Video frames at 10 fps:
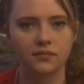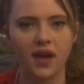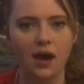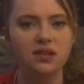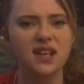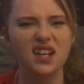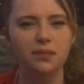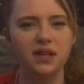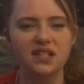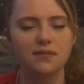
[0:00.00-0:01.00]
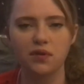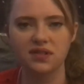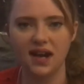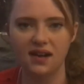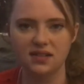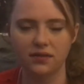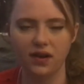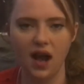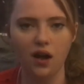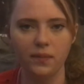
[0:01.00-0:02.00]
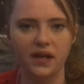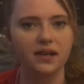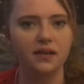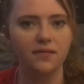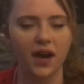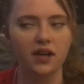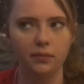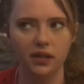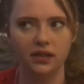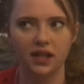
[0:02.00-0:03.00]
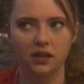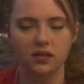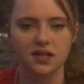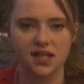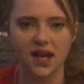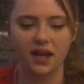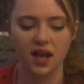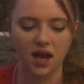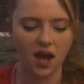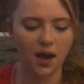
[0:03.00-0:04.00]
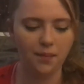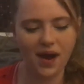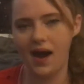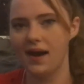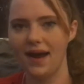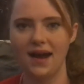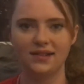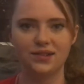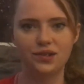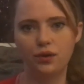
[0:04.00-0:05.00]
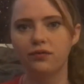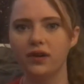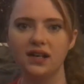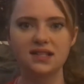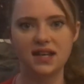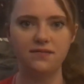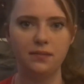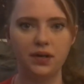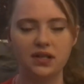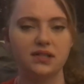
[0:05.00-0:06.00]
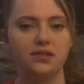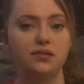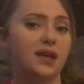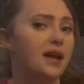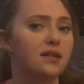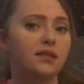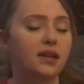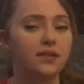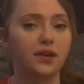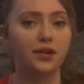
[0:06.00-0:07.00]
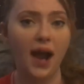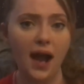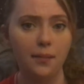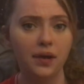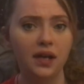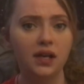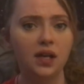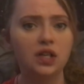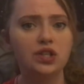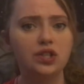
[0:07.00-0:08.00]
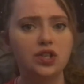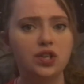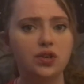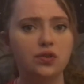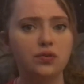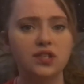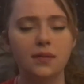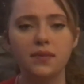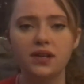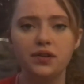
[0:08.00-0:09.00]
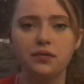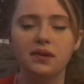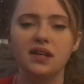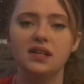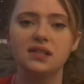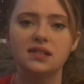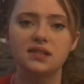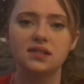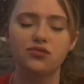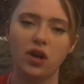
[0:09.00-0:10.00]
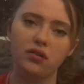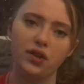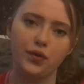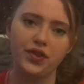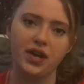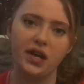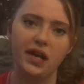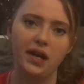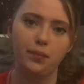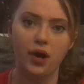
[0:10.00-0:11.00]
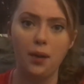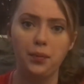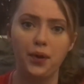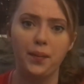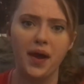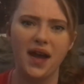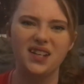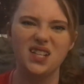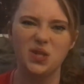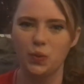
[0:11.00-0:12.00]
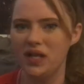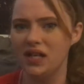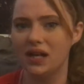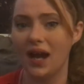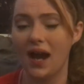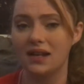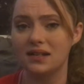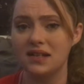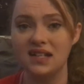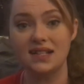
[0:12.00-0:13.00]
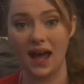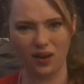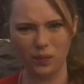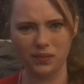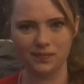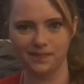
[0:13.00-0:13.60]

How is anybody supposed to ask for help in an environment that looks like a badass, no fucks given person who's handling their crap to somebody who is struggling with a problem and is weak and needs help?